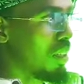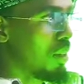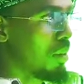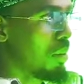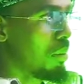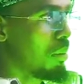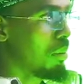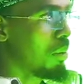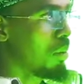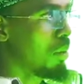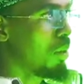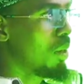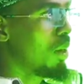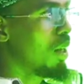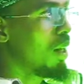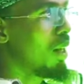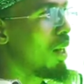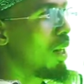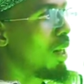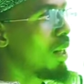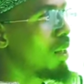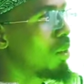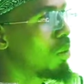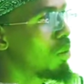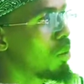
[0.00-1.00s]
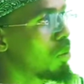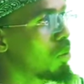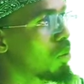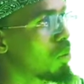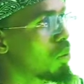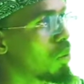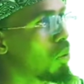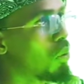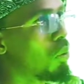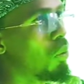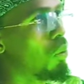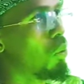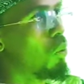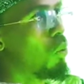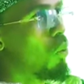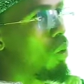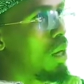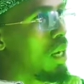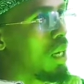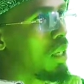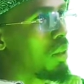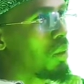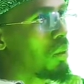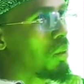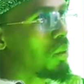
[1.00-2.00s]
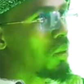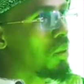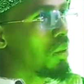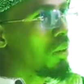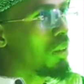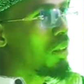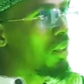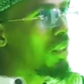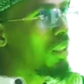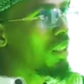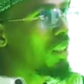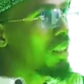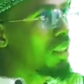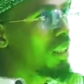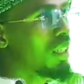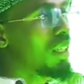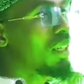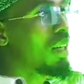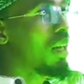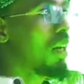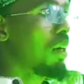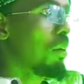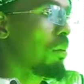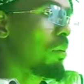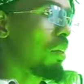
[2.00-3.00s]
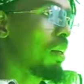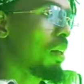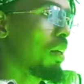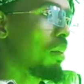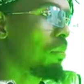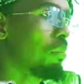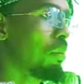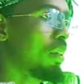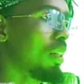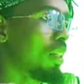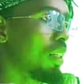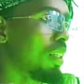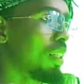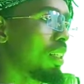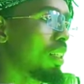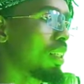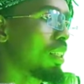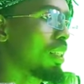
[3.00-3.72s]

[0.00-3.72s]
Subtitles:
Yeah, bro. And also why you're doing it and how it happened.